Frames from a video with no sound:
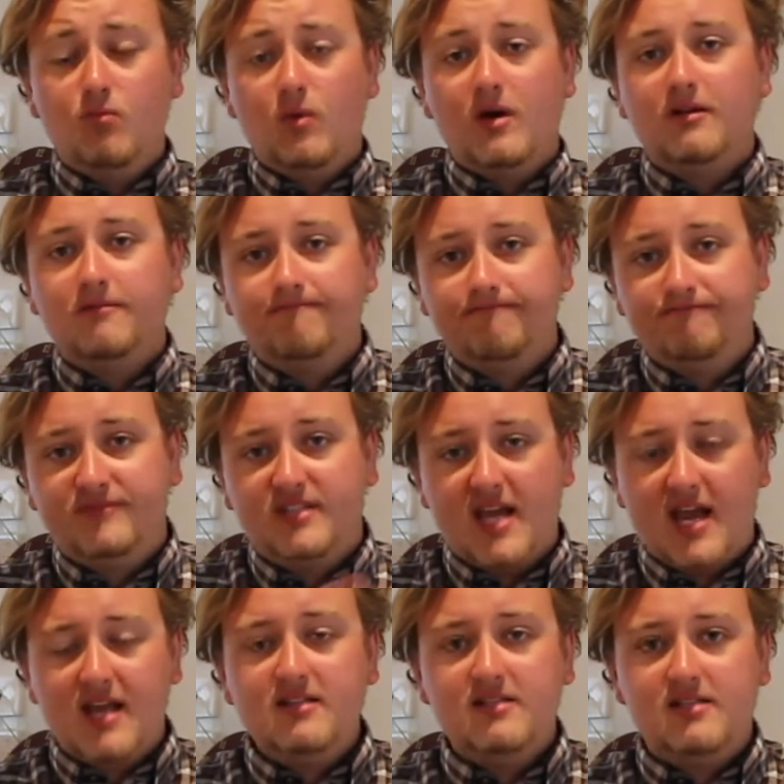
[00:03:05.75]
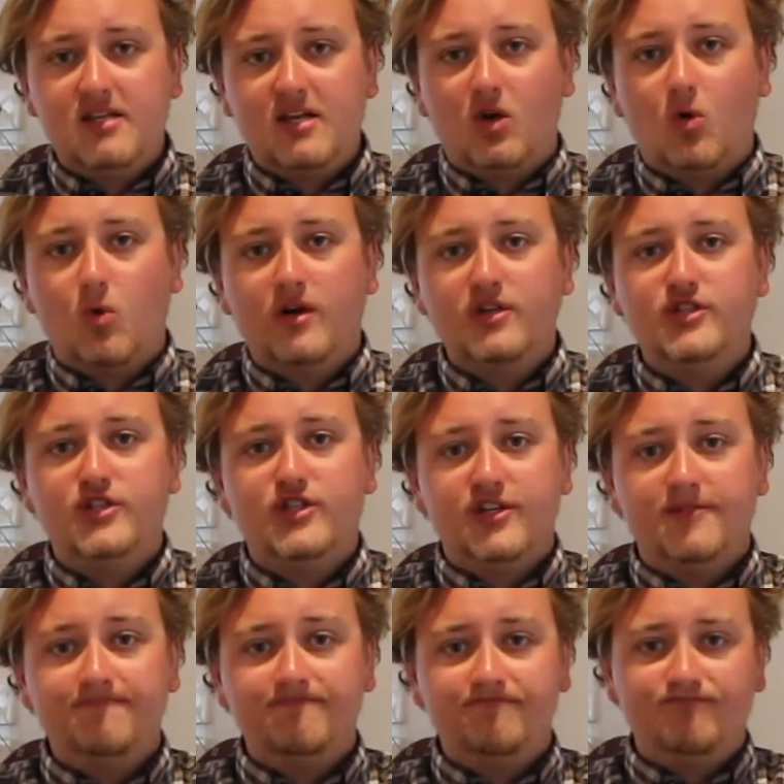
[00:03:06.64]
Well, to answer your
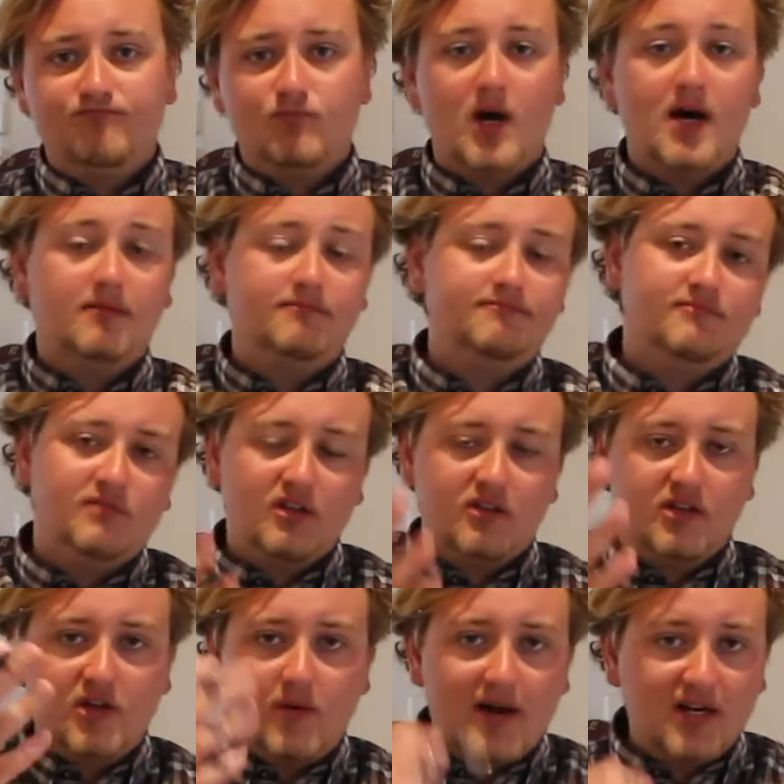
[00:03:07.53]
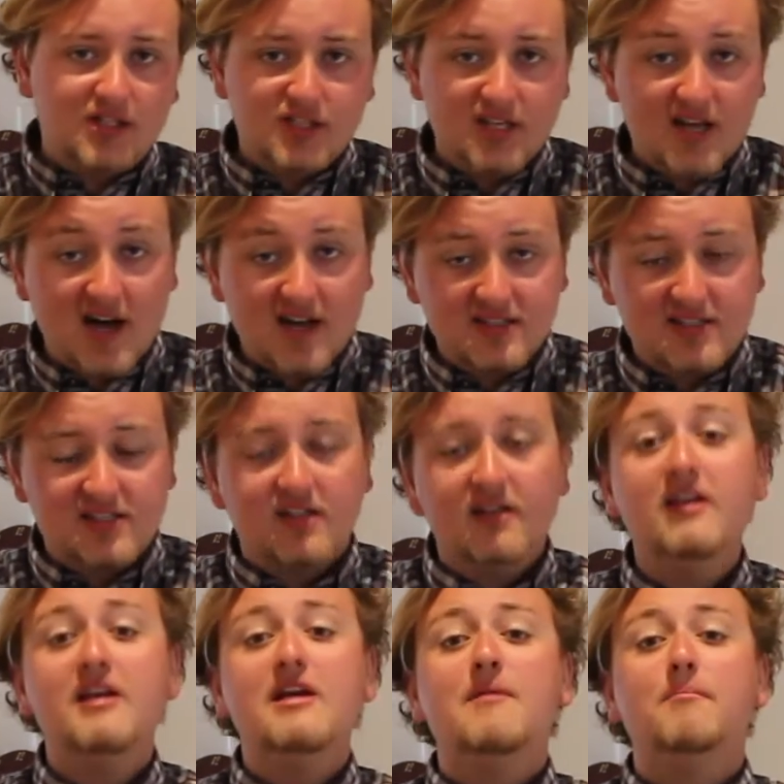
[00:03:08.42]
question, well, not that you actually asked
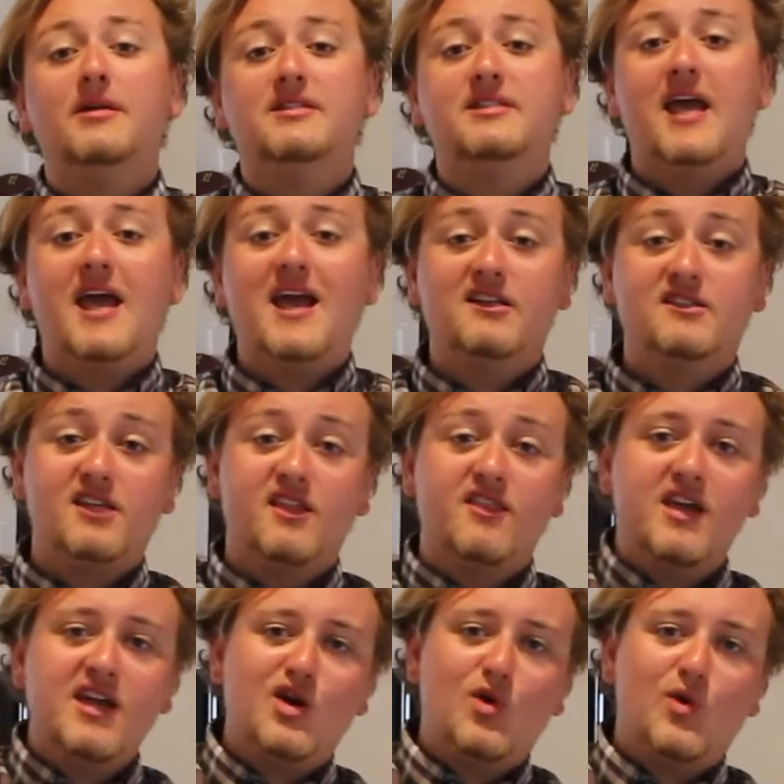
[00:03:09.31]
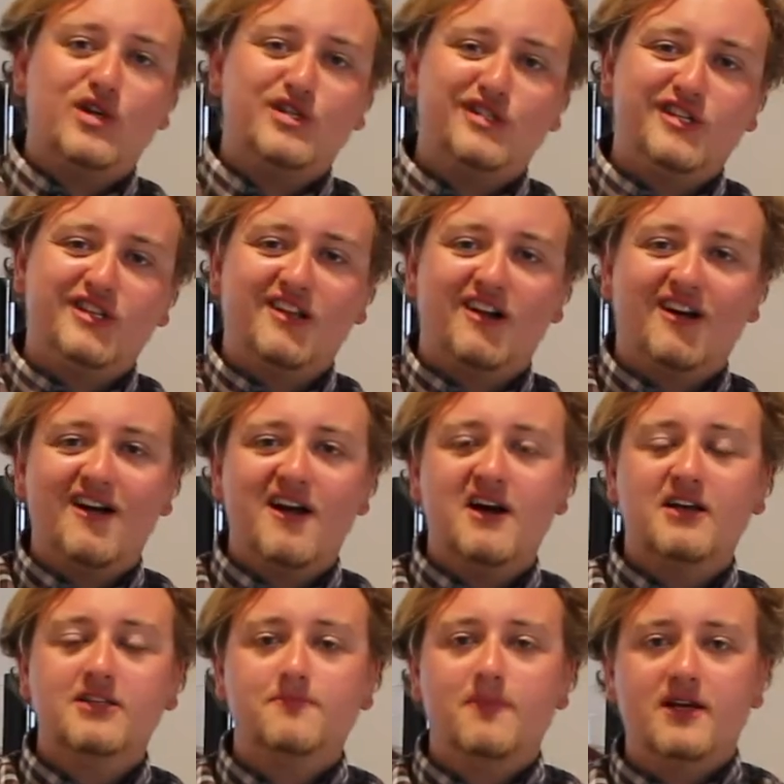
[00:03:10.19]
it, but to answer the question that I
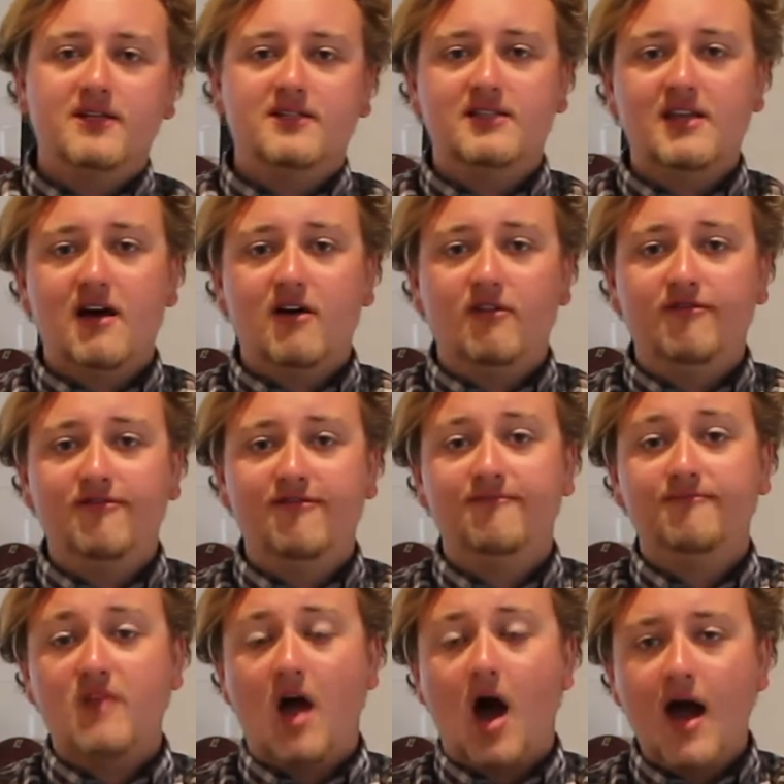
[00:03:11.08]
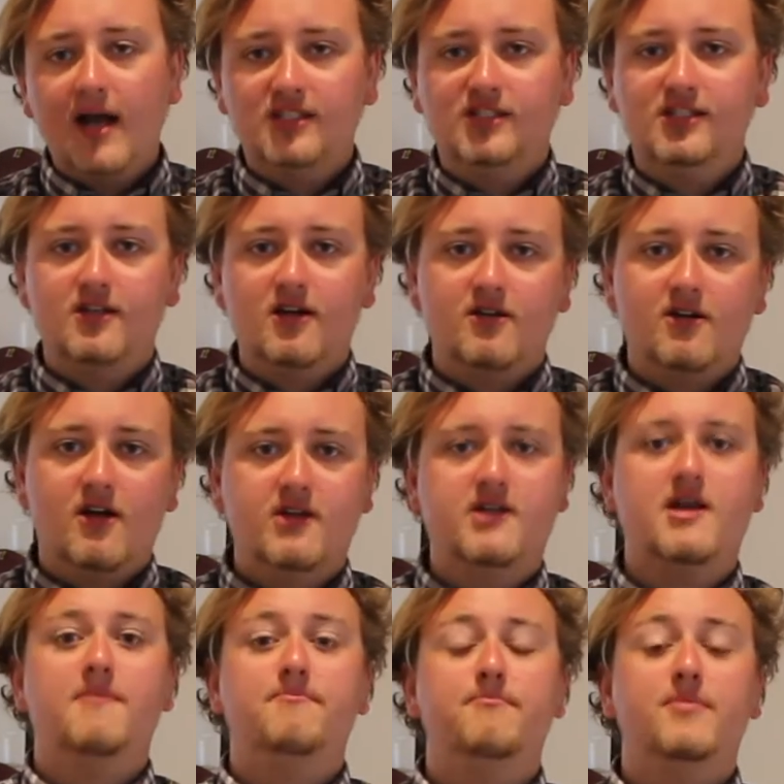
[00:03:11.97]
asked myself, I actually don't know
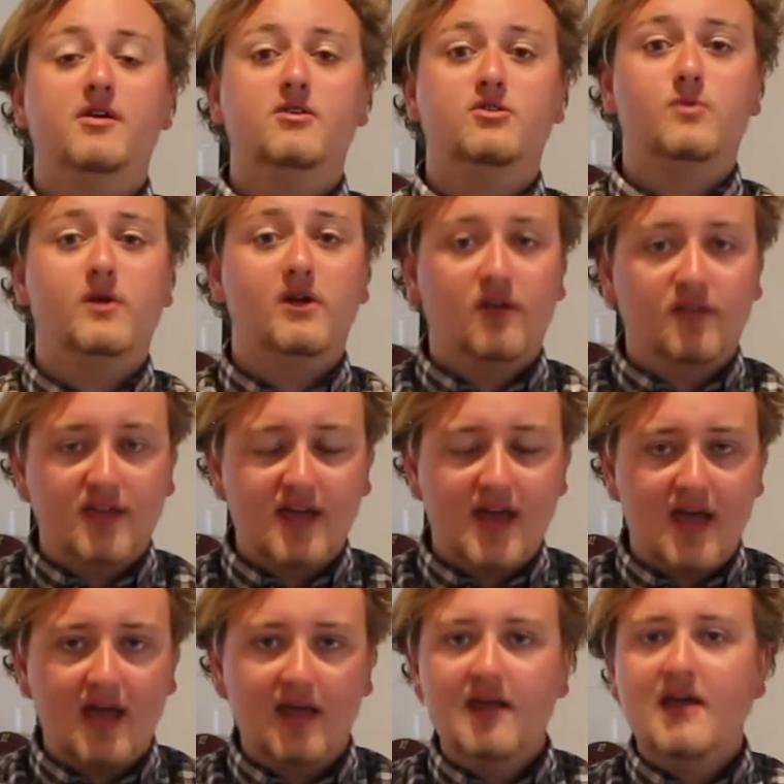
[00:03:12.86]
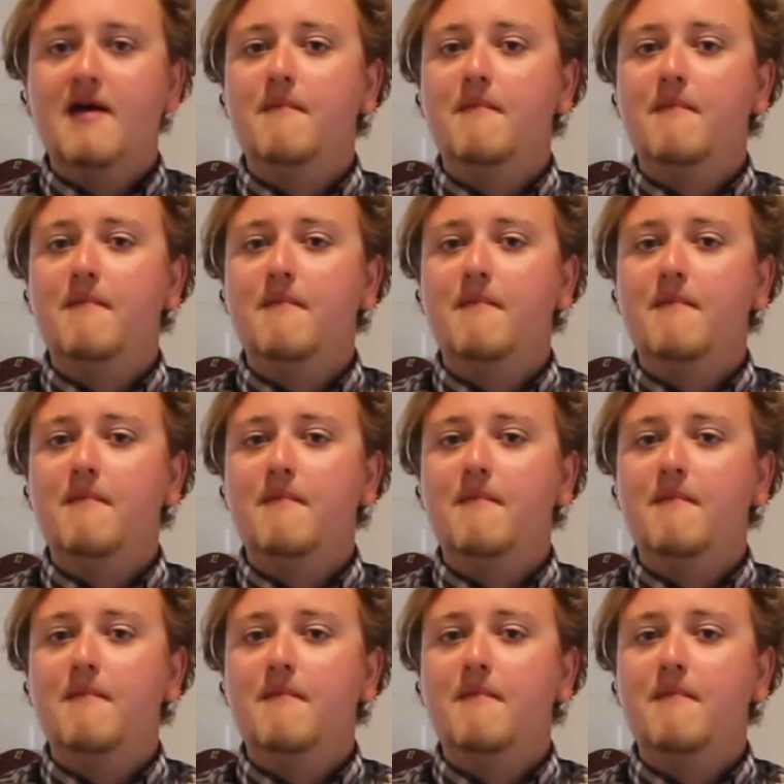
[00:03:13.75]
yet because we're not there,